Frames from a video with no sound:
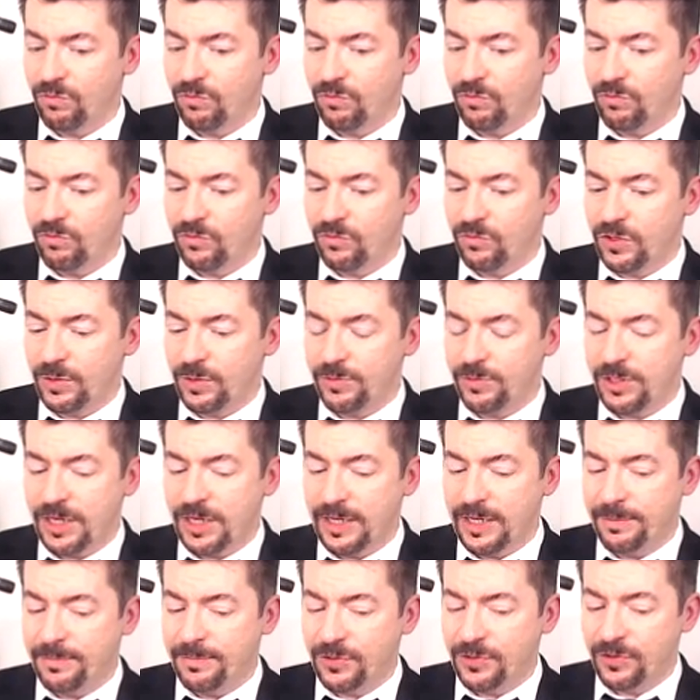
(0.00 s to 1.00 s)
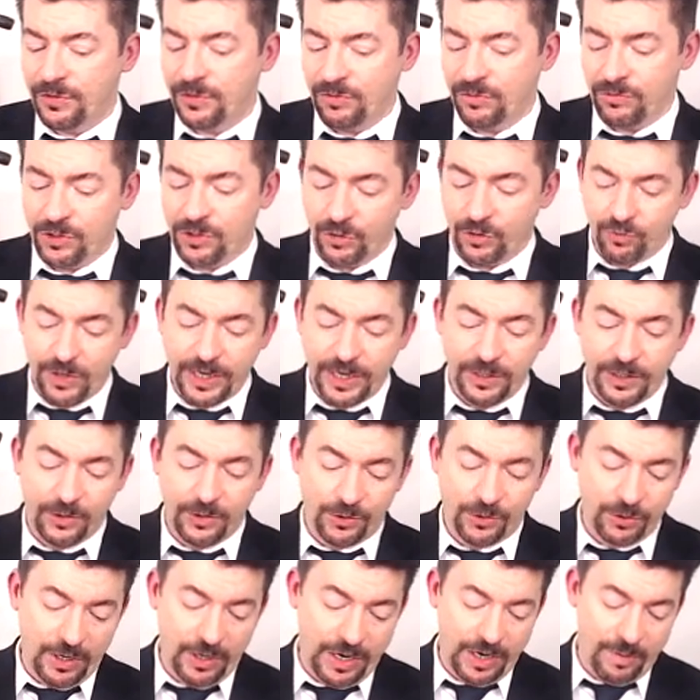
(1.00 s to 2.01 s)
sometimes just regular
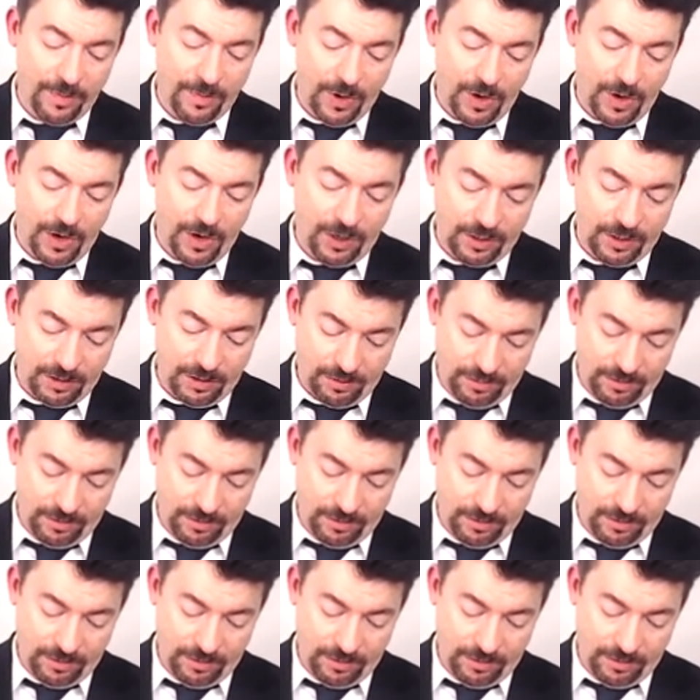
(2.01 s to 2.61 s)
trademark